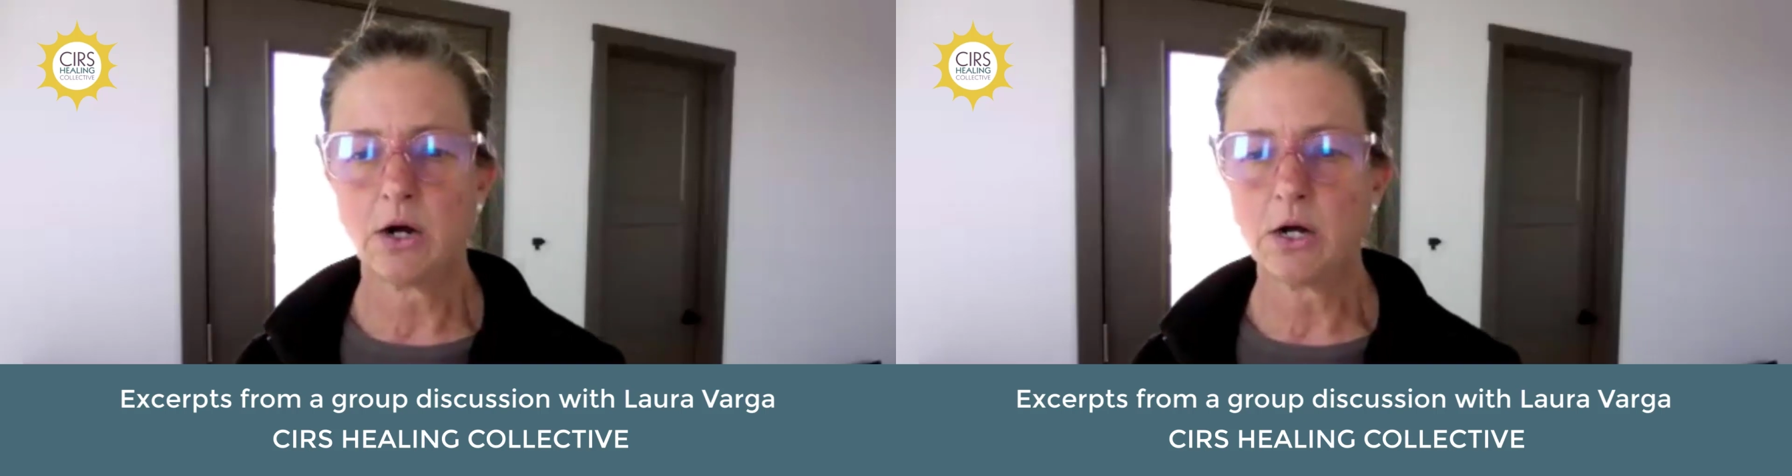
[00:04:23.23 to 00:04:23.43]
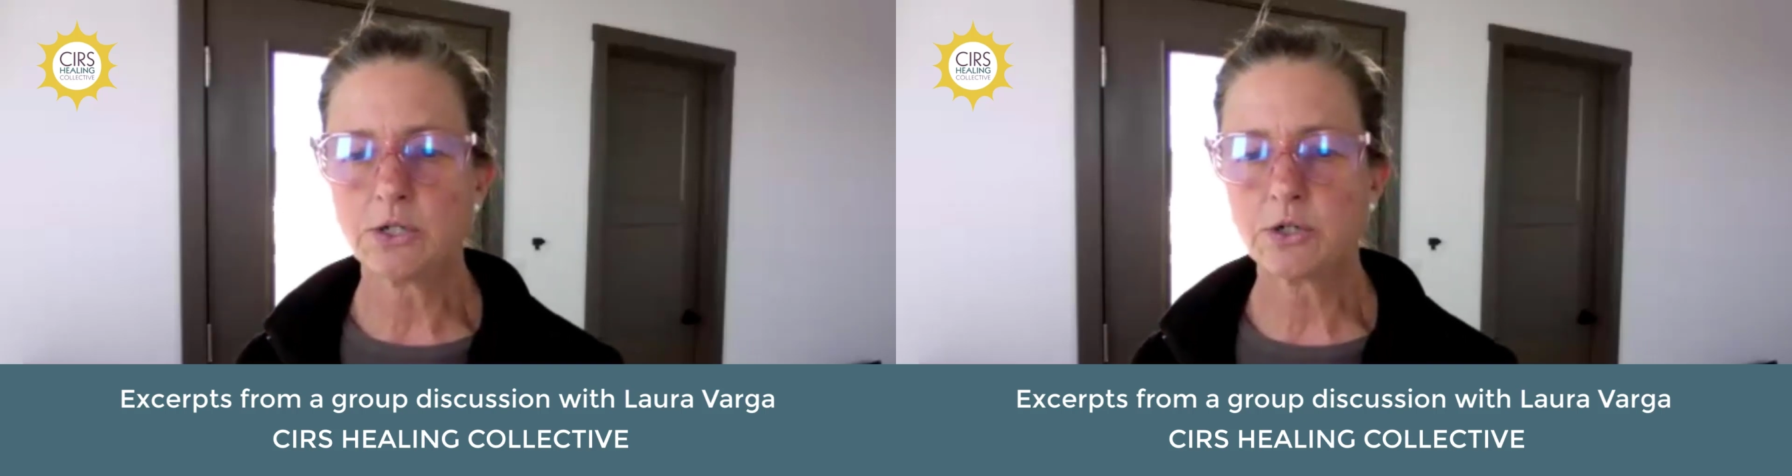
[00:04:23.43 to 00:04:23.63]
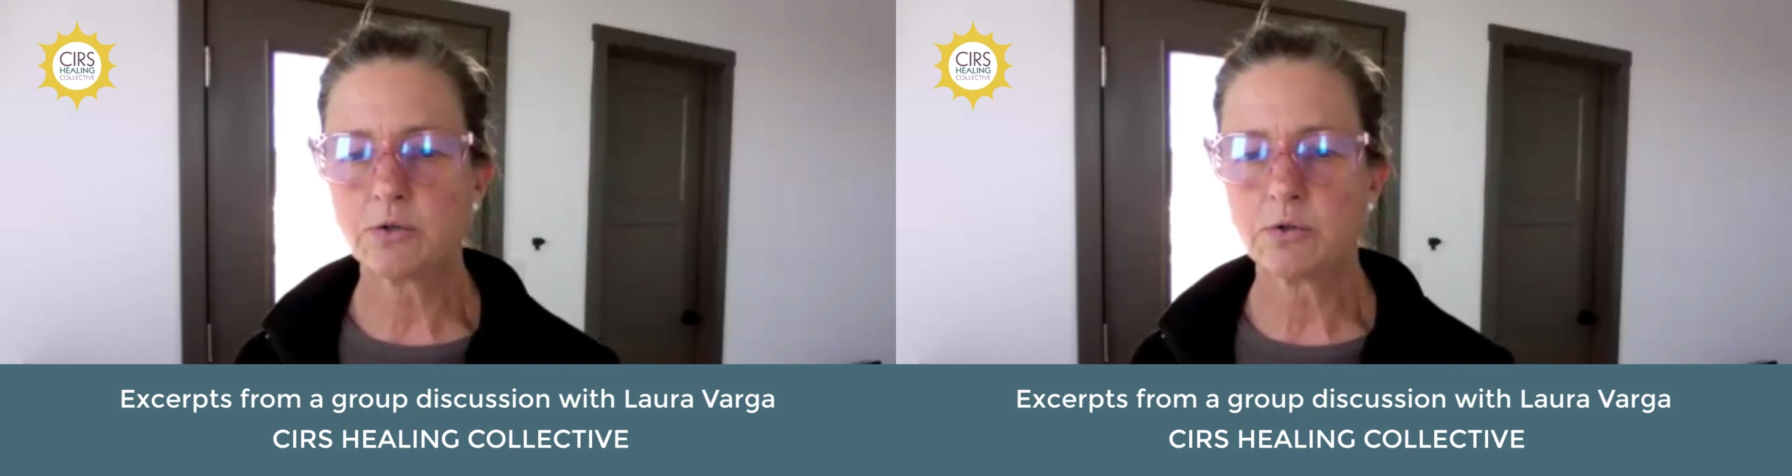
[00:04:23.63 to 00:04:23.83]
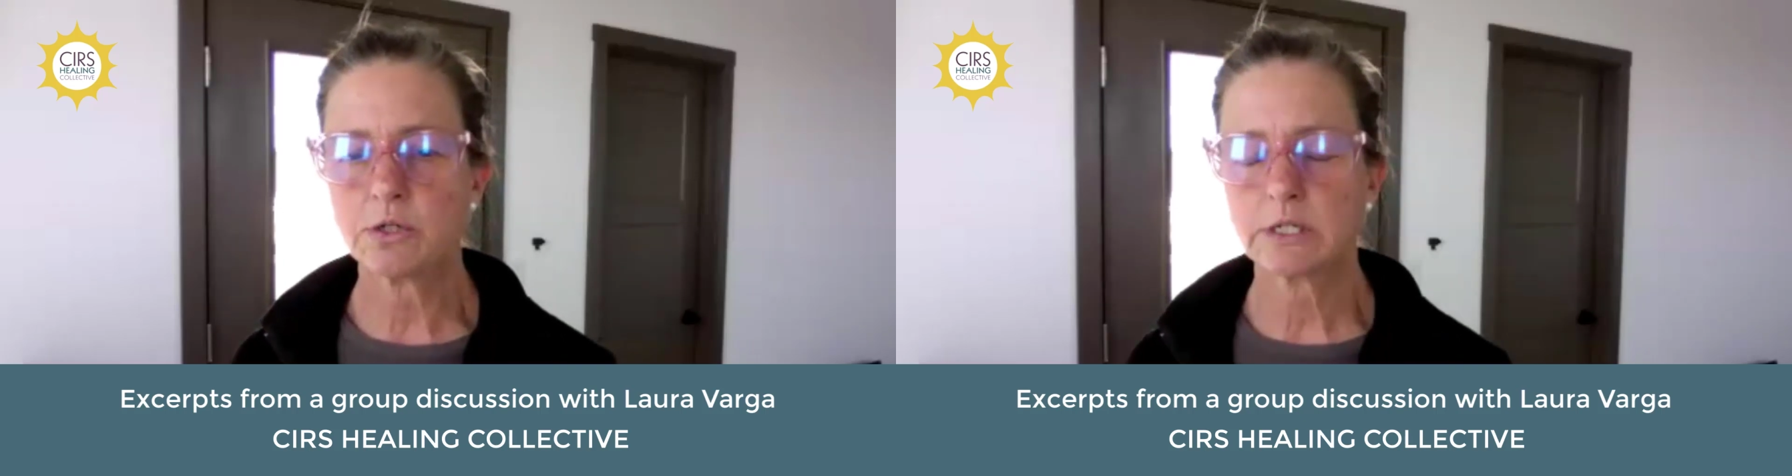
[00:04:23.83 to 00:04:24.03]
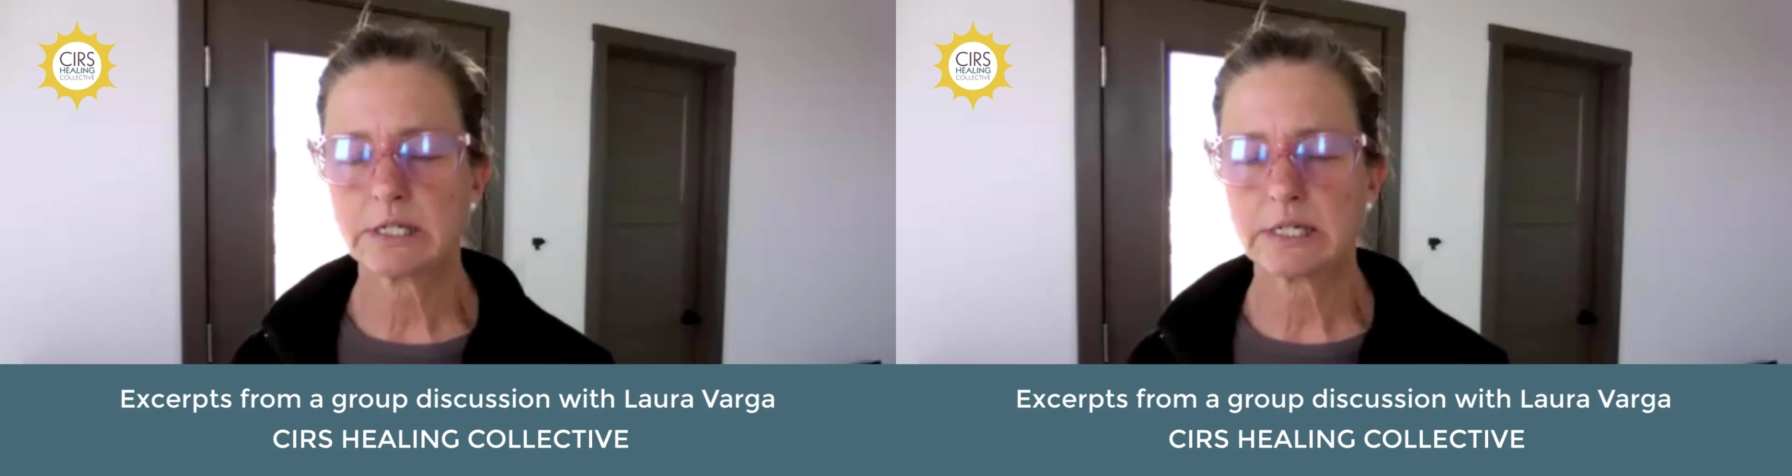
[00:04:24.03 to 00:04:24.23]
And
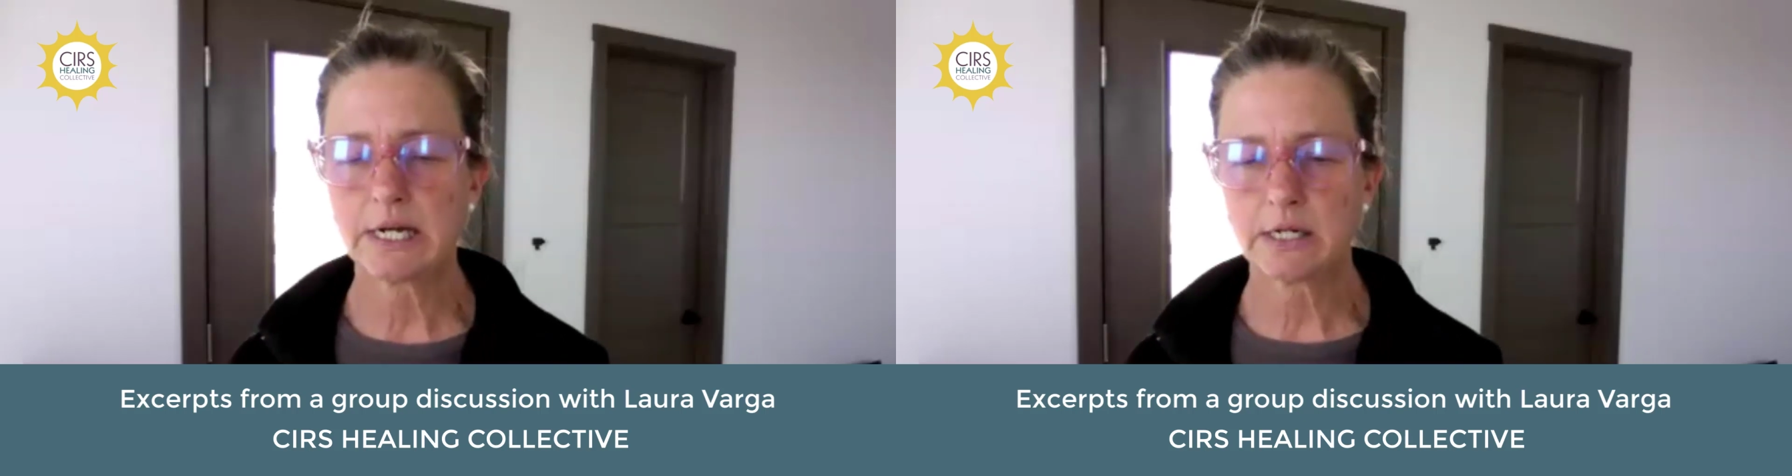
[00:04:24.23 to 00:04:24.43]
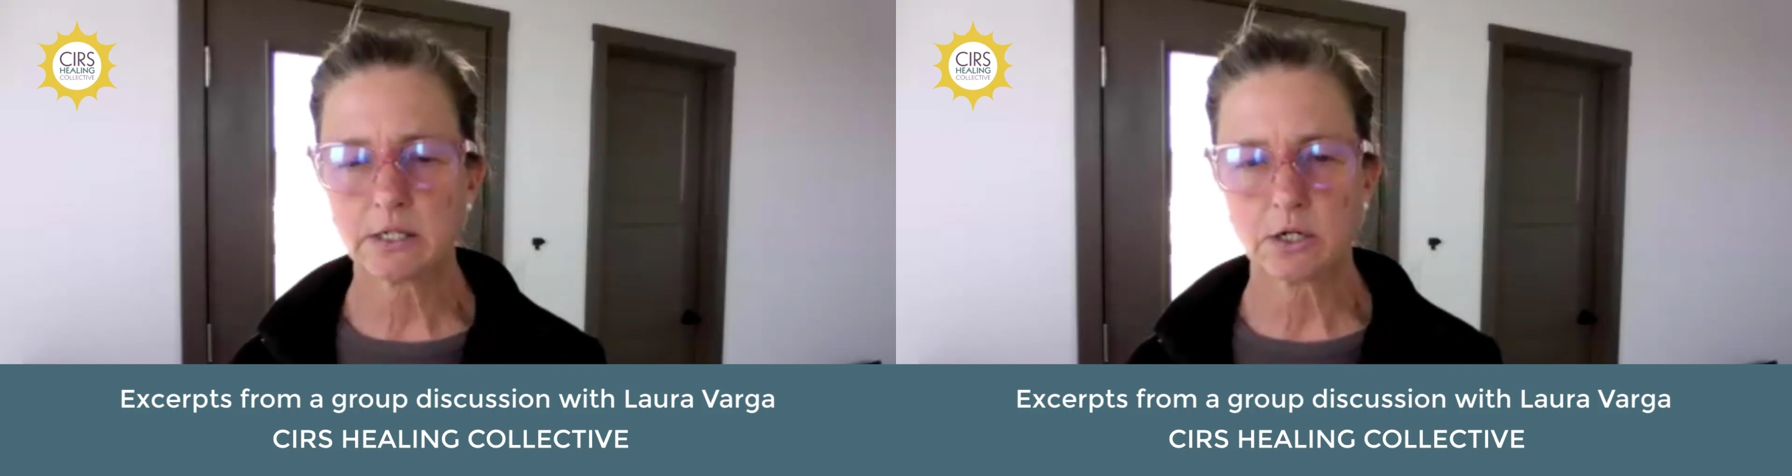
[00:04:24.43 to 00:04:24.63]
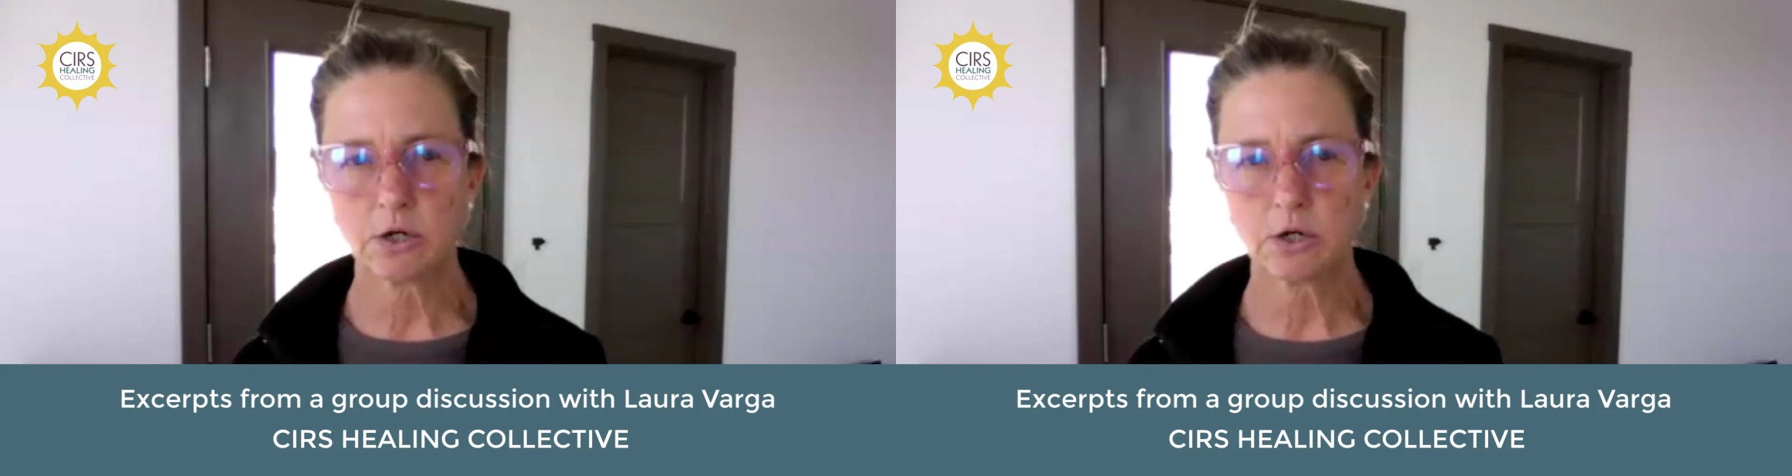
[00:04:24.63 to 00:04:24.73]
also ticks,